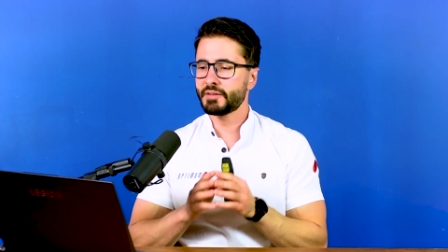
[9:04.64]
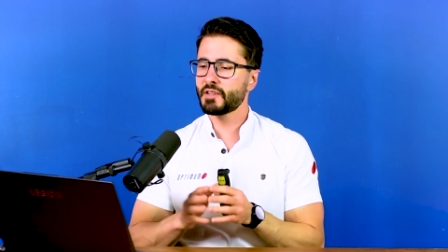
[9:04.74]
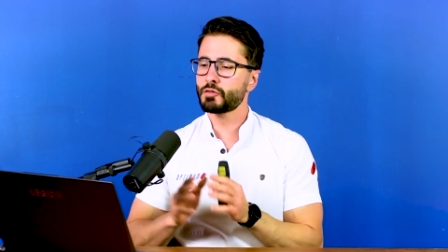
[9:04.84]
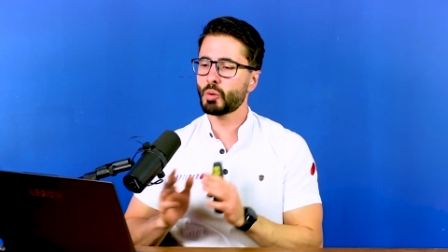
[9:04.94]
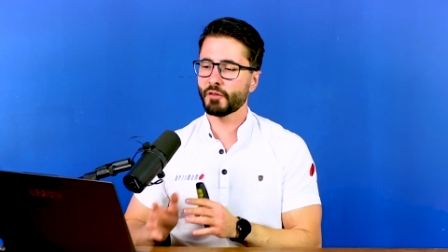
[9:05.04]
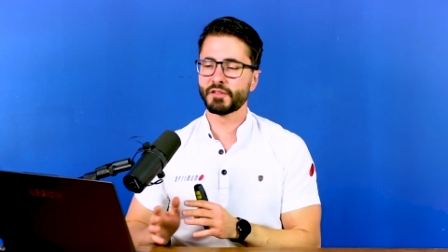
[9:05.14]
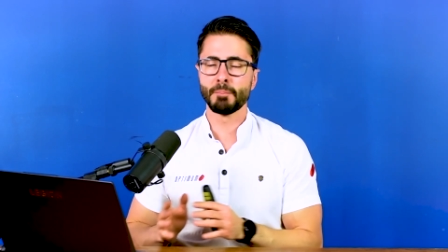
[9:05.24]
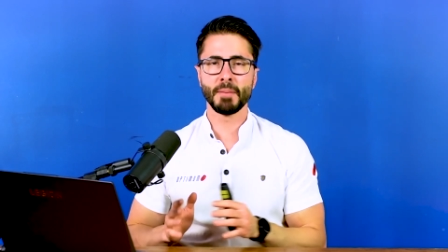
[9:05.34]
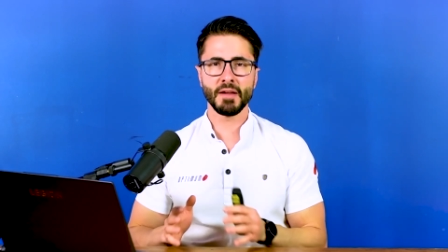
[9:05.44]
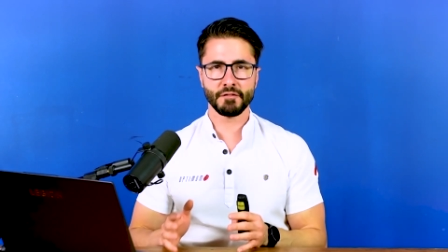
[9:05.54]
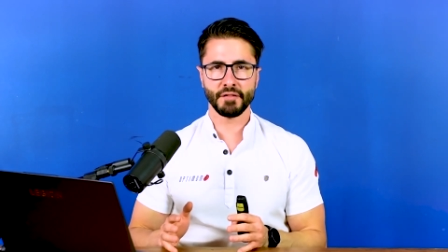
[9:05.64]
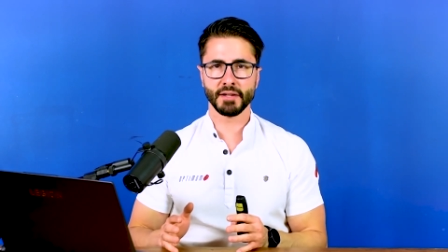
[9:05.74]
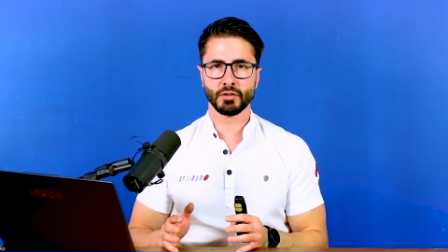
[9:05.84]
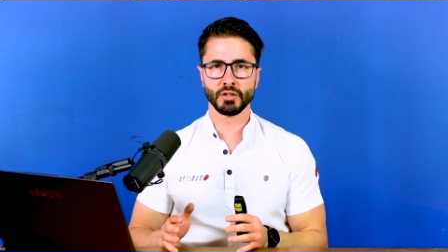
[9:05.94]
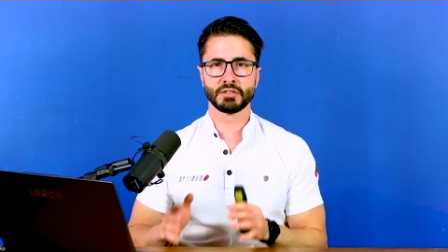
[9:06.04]
This is one of the main
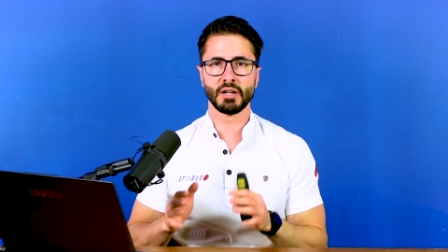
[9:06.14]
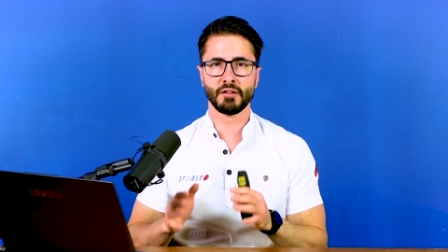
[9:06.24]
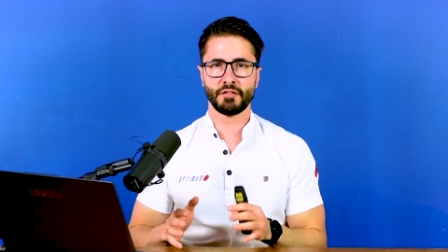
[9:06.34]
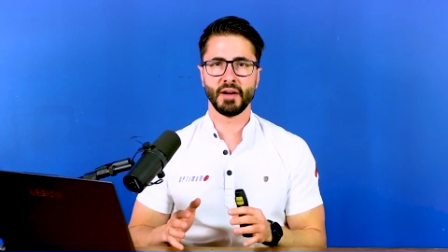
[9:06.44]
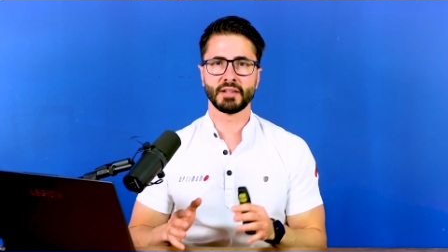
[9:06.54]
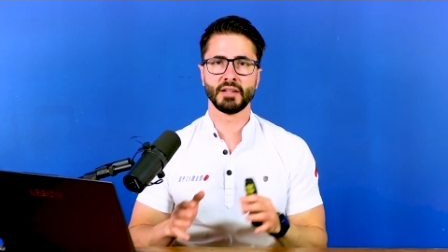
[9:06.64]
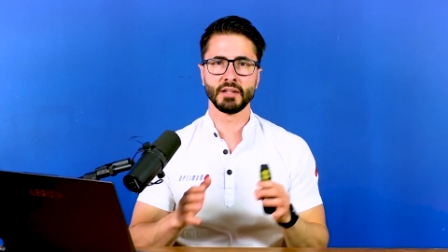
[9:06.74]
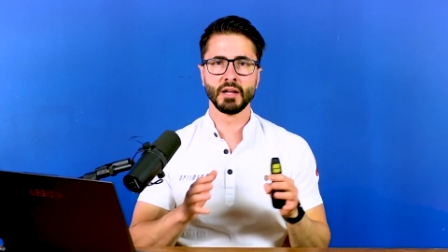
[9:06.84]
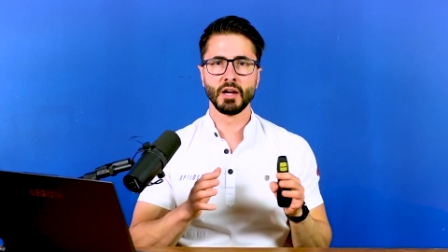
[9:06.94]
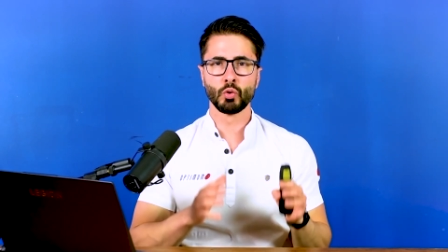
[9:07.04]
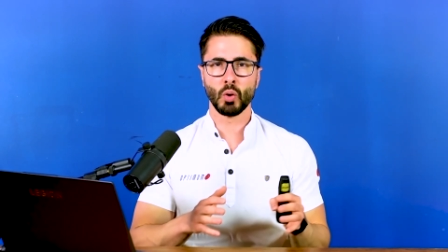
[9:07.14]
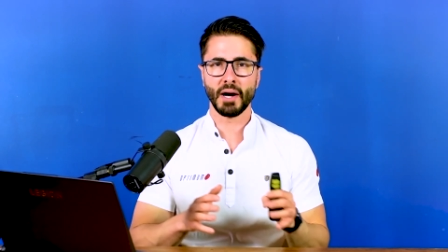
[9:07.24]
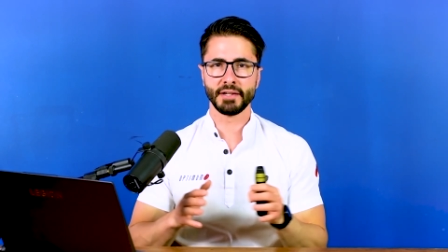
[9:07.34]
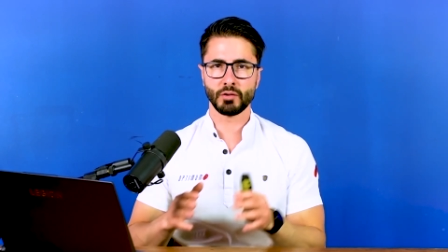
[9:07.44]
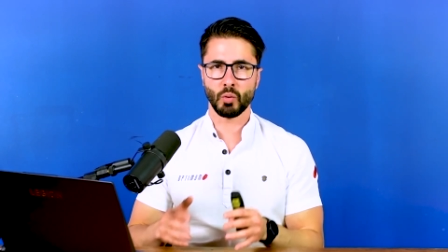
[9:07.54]
factors affecting
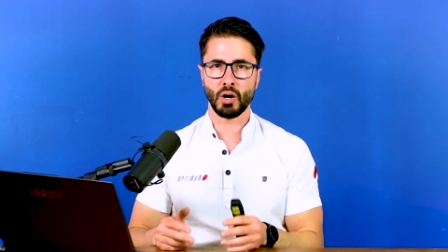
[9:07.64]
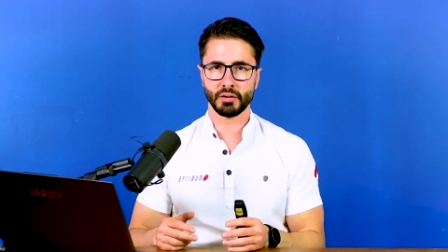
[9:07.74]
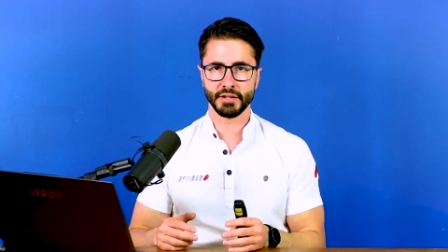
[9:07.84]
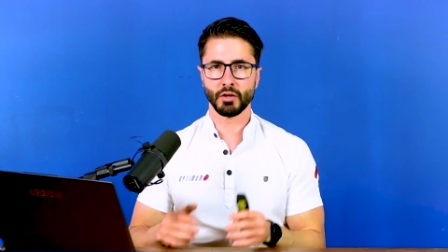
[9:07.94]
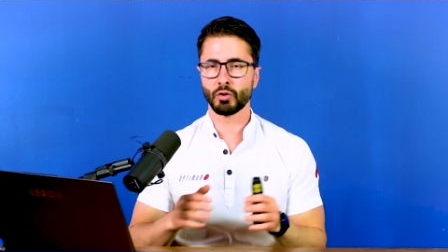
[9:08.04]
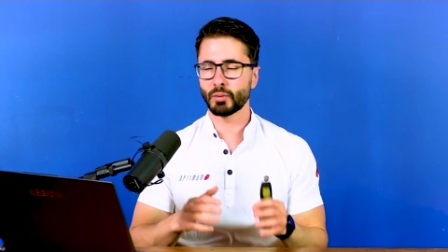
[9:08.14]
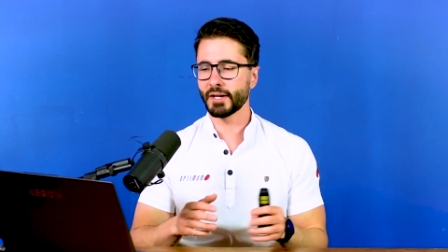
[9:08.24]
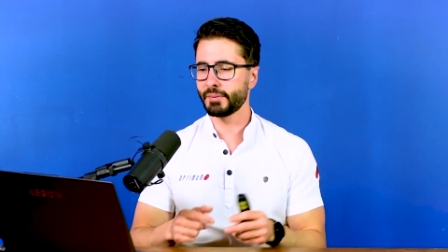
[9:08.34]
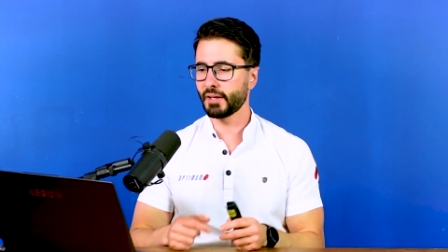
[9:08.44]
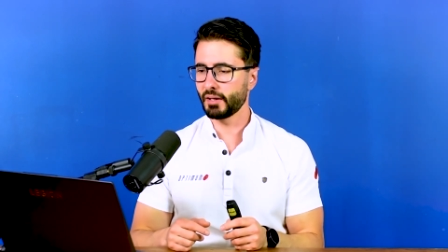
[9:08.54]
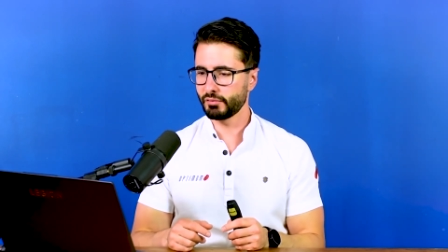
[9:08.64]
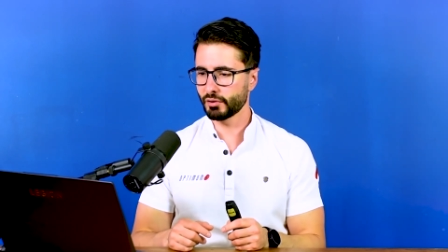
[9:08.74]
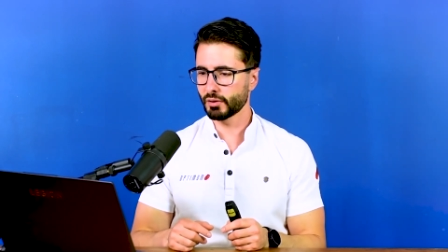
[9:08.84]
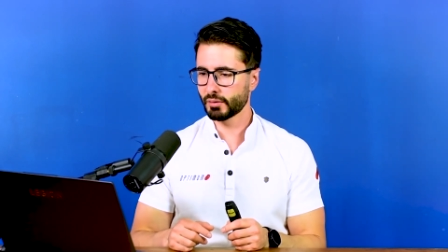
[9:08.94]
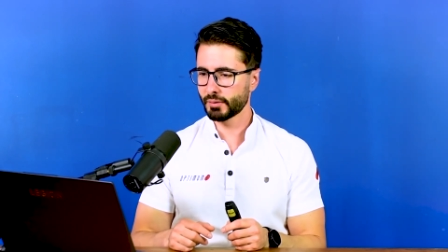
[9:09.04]
ride quality or ride behavior.